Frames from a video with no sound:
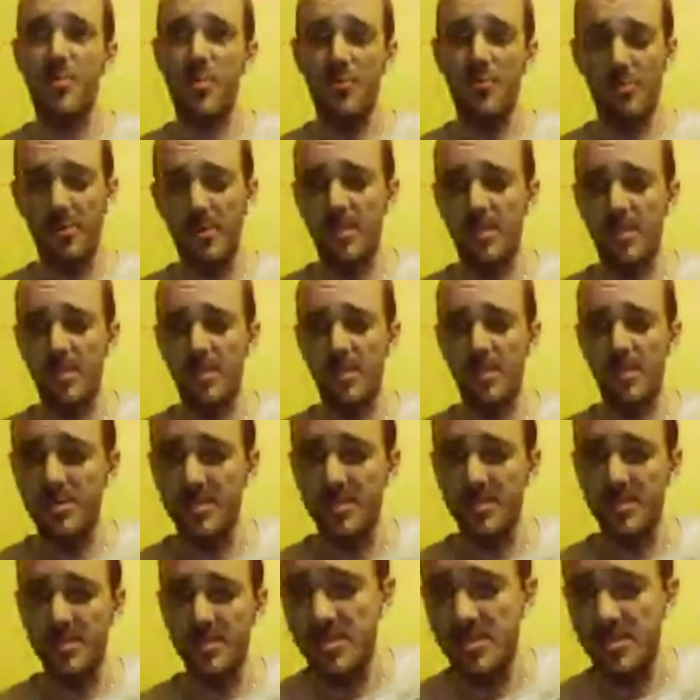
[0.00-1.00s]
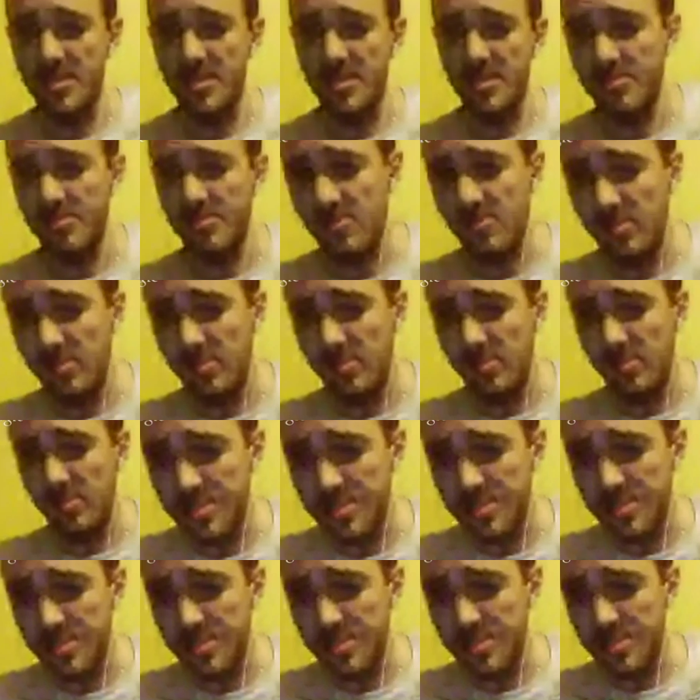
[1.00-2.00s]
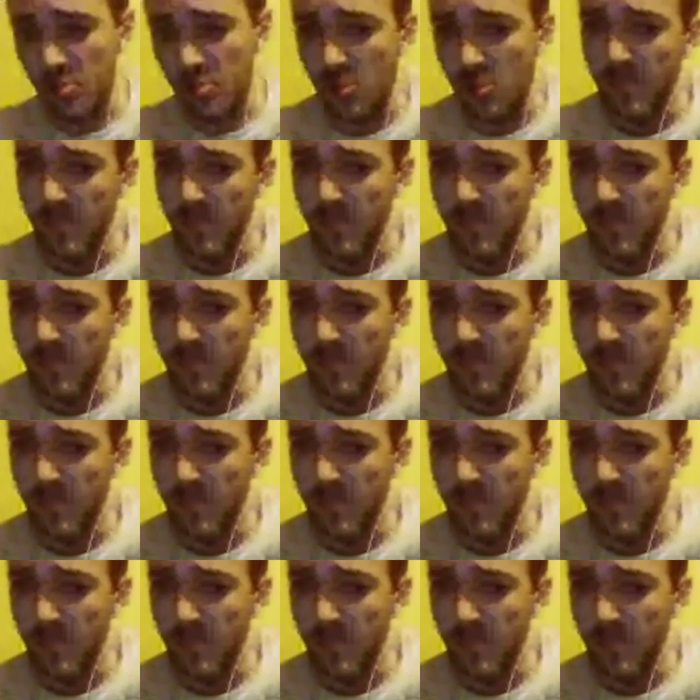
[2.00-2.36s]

we really want is under Lucian's control.